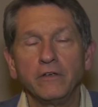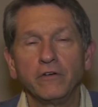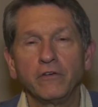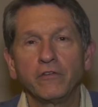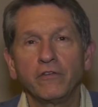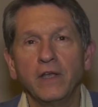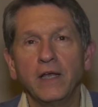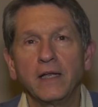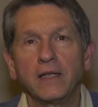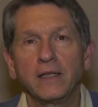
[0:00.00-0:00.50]
You're
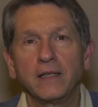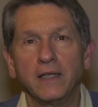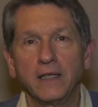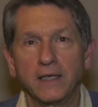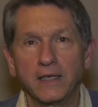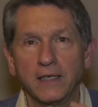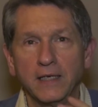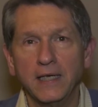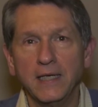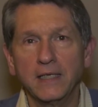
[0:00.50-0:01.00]
set. They
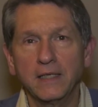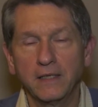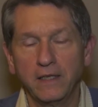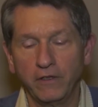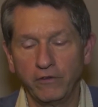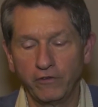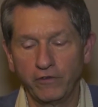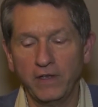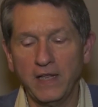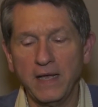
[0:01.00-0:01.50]
connect,
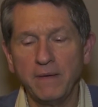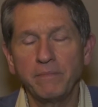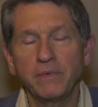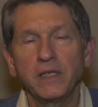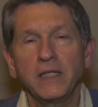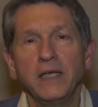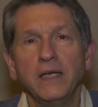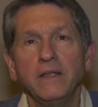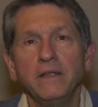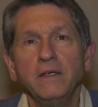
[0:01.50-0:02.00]
they snap
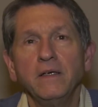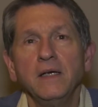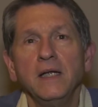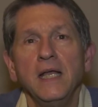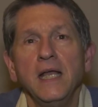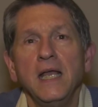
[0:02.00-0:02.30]
together,